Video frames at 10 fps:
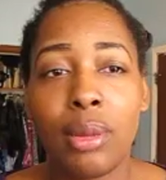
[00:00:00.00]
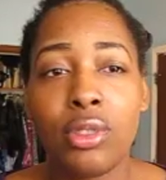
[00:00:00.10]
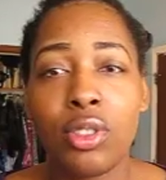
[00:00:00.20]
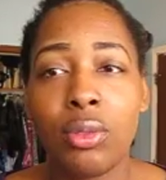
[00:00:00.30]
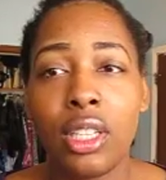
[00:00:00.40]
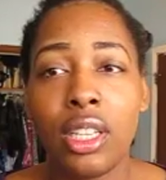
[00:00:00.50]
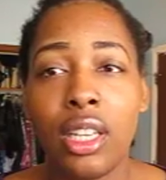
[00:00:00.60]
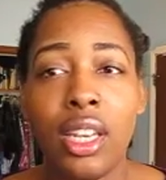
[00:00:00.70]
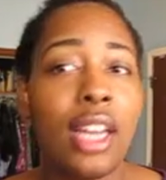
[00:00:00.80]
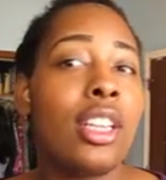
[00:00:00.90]
I'm just really
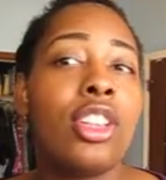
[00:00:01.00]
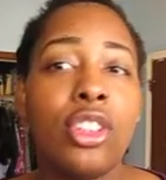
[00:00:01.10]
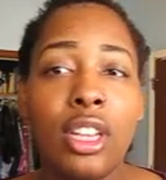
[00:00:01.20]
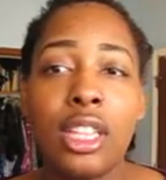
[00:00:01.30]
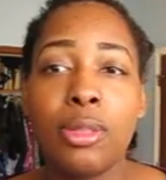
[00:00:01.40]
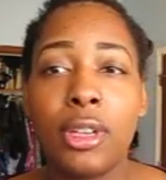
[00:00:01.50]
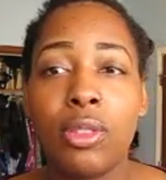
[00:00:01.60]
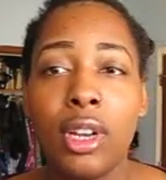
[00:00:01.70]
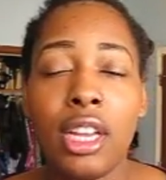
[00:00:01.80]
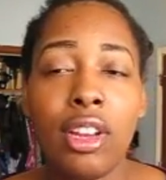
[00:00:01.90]
not in a good
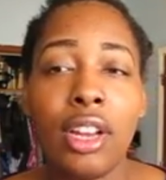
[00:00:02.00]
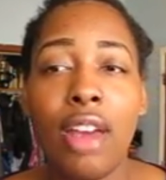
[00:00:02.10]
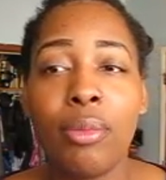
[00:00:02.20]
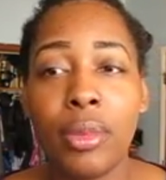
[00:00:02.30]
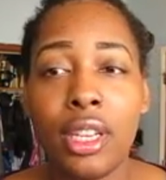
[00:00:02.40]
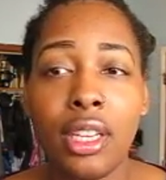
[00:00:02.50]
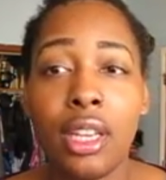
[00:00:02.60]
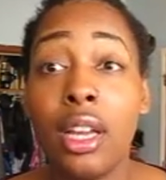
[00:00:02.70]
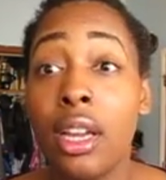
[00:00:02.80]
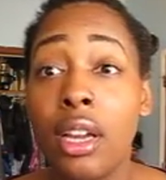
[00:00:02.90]
headspace right now, and haven't been
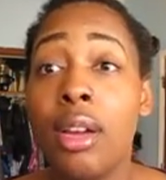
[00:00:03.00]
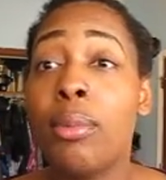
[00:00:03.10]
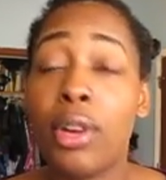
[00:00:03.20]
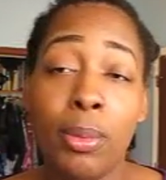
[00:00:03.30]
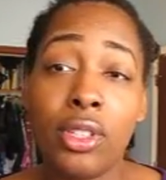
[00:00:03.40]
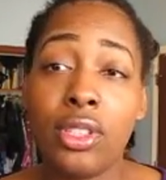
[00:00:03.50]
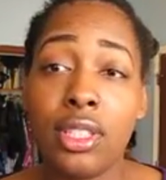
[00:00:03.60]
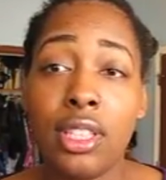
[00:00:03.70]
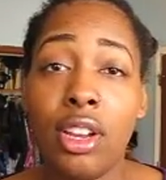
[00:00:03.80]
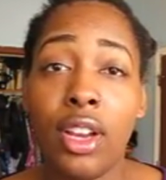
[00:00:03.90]
in pretty much
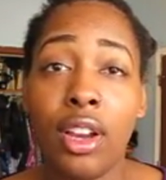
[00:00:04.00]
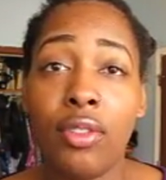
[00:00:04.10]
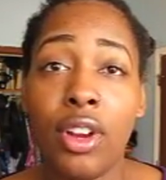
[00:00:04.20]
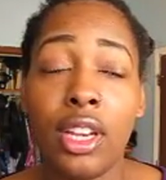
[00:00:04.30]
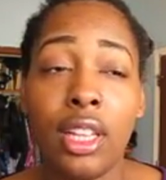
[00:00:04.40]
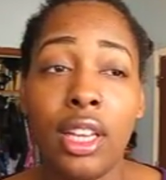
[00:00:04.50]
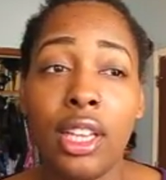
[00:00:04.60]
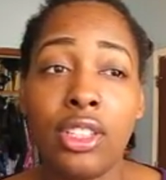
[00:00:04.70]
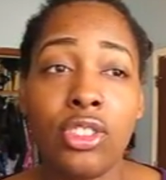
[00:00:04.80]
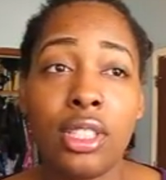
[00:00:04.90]
since the hearing on Friday. Like,
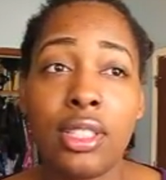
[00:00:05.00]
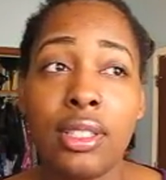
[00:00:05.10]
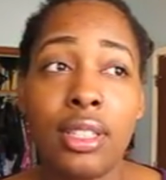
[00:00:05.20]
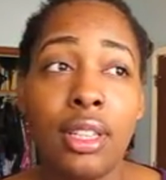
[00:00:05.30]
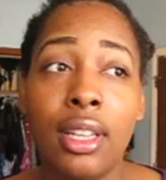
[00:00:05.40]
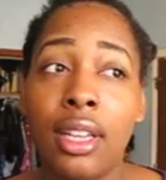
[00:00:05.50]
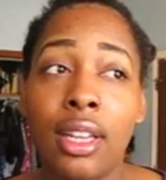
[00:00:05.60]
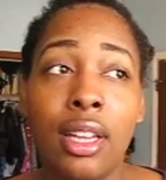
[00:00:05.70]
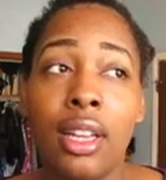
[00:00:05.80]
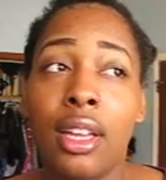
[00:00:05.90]
it's just,
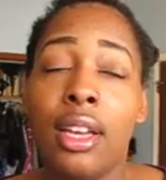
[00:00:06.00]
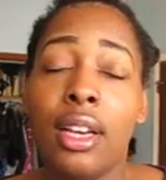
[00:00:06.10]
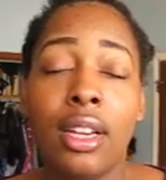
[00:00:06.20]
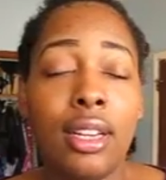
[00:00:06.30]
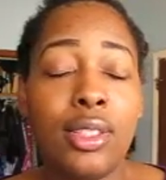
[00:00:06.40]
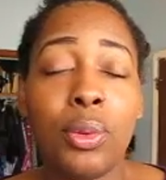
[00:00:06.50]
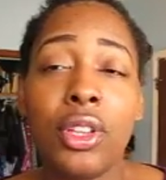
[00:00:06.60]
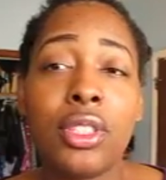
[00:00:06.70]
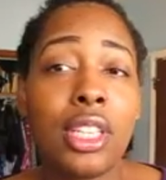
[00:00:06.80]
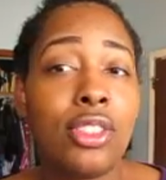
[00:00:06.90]
it's one of
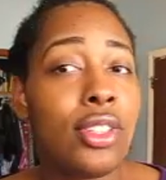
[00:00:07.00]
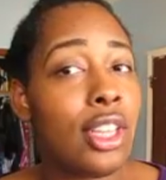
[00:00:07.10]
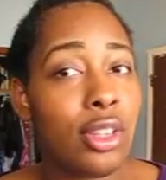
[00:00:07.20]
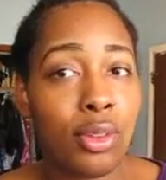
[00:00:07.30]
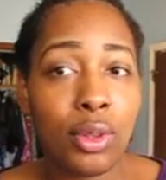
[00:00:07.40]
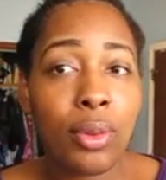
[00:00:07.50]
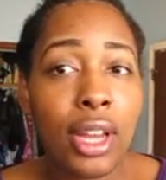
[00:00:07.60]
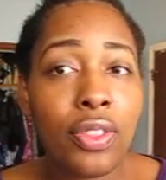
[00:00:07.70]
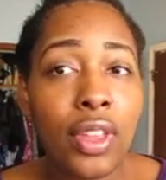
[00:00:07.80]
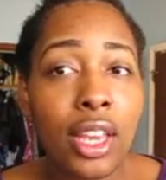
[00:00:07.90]
those things, you think you're doing the
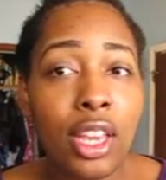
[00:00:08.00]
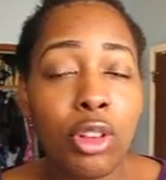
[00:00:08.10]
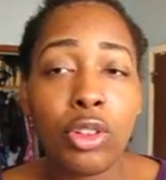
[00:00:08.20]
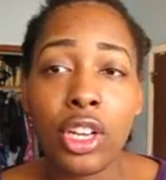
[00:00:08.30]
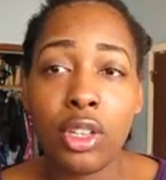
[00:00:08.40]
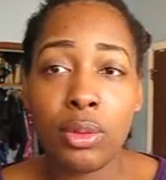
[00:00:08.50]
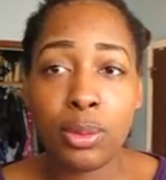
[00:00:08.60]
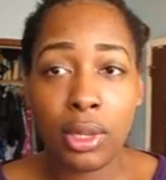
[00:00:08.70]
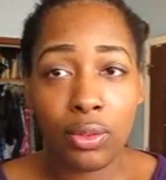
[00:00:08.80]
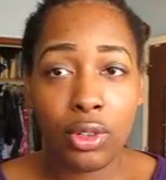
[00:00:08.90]
right thing, you're trying to do what's
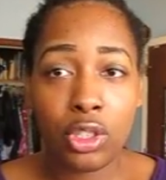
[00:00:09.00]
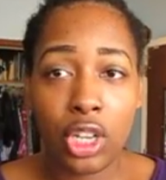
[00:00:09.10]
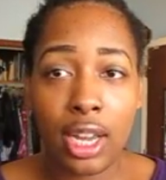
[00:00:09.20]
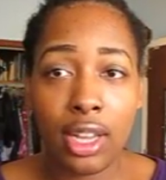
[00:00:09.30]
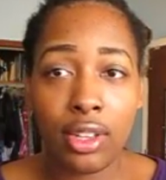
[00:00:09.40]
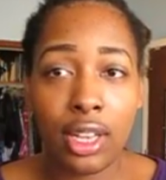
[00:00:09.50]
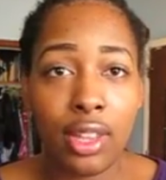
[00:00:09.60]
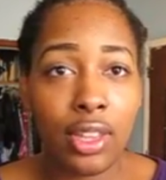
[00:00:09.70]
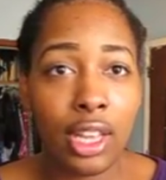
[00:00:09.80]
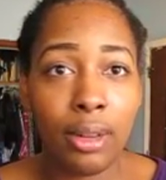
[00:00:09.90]
best for your child,
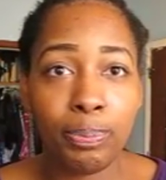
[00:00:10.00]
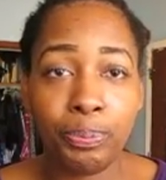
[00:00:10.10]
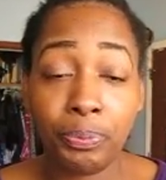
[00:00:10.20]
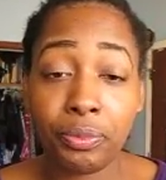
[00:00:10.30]
and then